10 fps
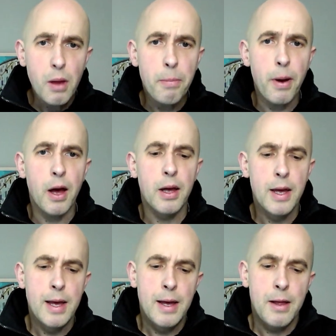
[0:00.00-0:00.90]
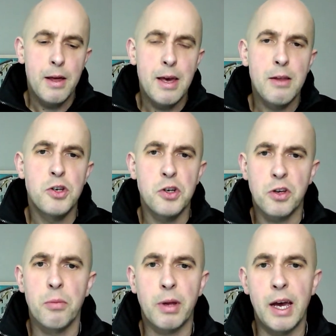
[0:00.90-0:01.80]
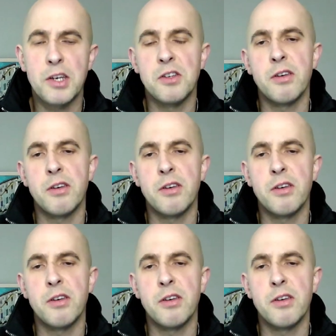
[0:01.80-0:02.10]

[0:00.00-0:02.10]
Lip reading: but due to complications